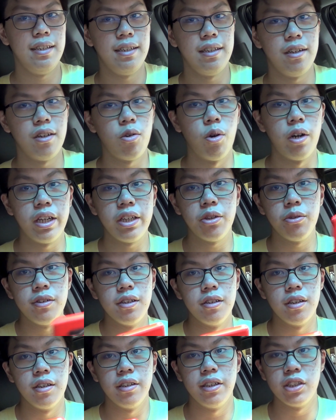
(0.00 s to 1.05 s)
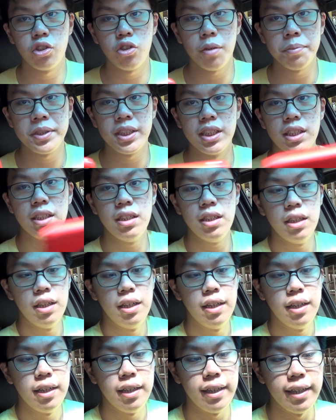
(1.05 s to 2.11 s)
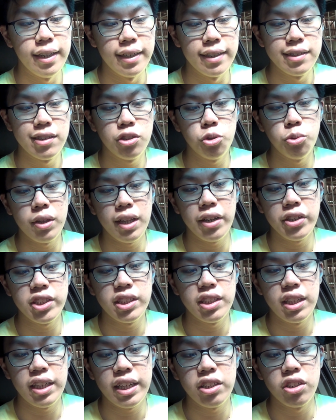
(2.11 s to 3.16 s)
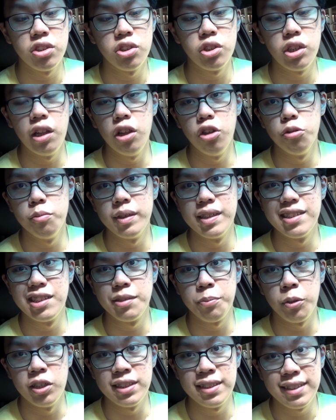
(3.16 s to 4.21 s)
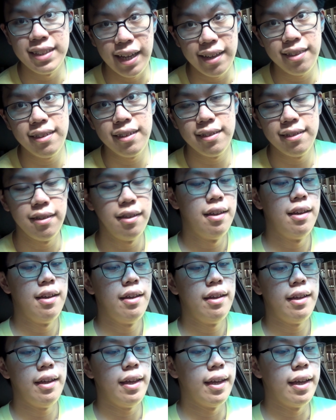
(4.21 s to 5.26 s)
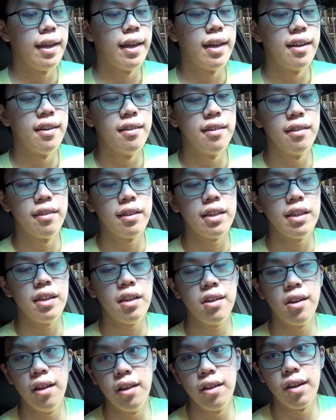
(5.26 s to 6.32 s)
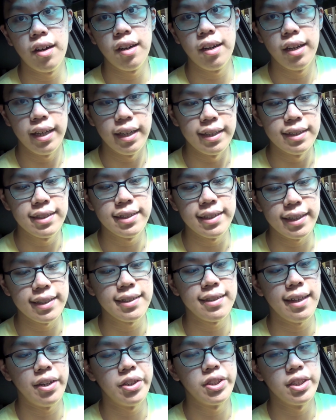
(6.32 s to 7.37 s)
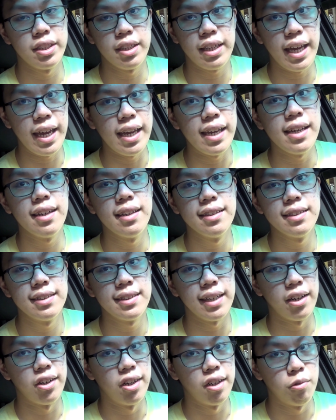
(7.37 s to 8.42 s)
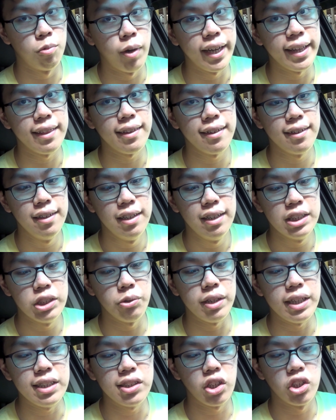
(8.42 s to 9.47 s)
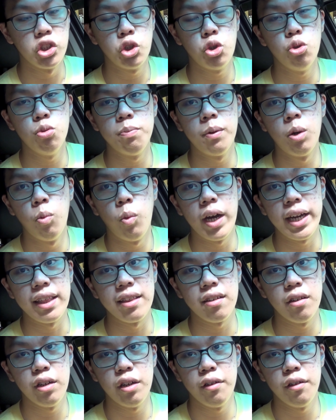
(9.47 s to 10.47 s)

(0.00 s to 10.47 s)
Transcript: according to the description, is 2800 lumens per set. And the color is 6000K xenon white. So these are super white